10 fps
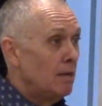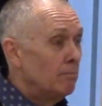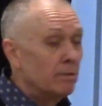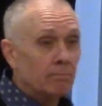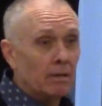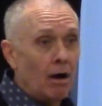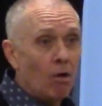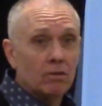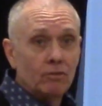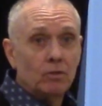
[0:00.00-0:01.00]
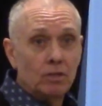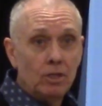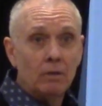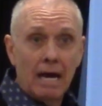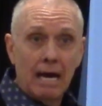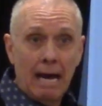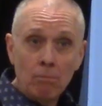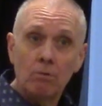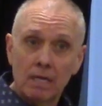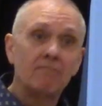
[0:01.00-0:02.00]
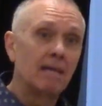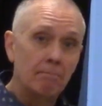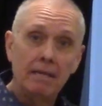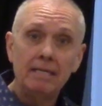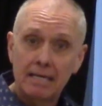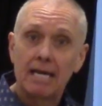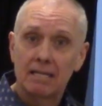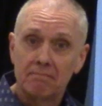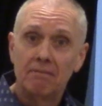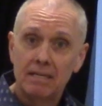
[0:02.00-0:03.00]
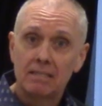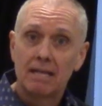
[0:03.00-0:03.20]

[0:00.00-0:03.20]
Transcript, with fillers: but, but all of you do, I'm going to leave that meeting kind of convicted.